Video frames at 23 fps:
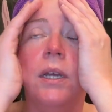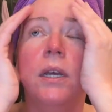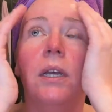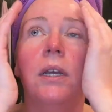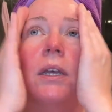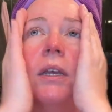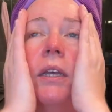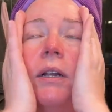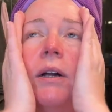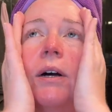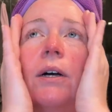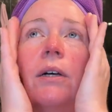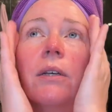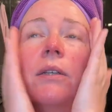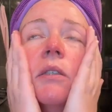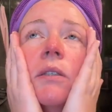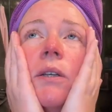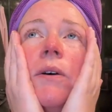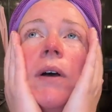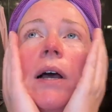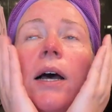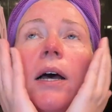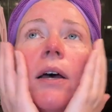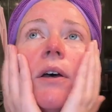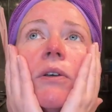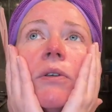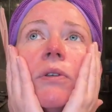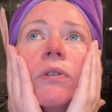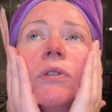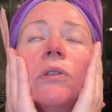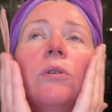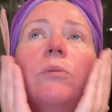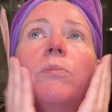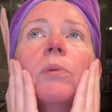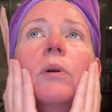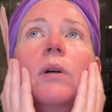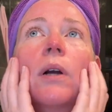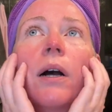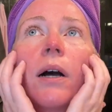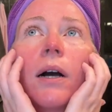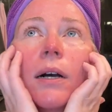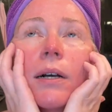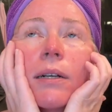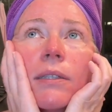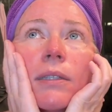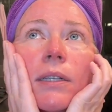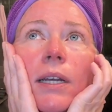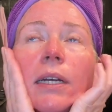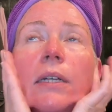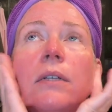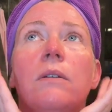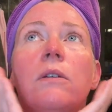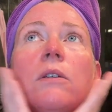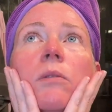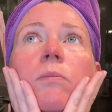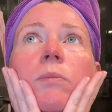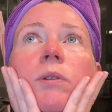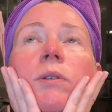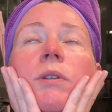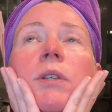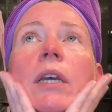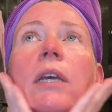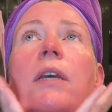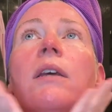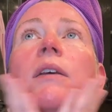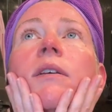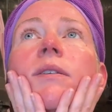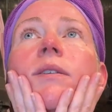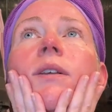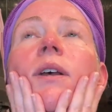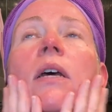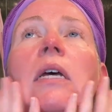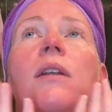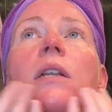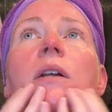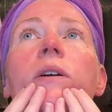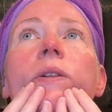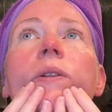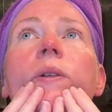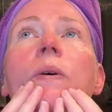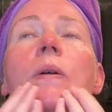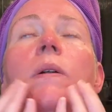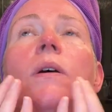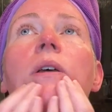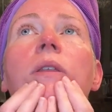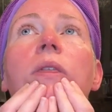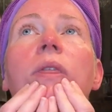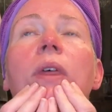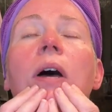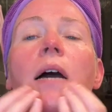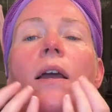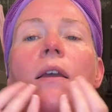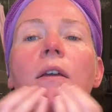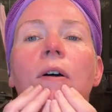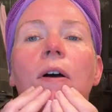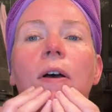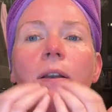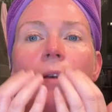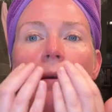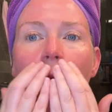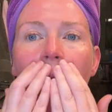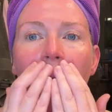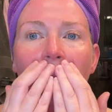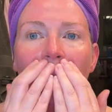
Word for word: It also has superoxide dismutase and glutathione.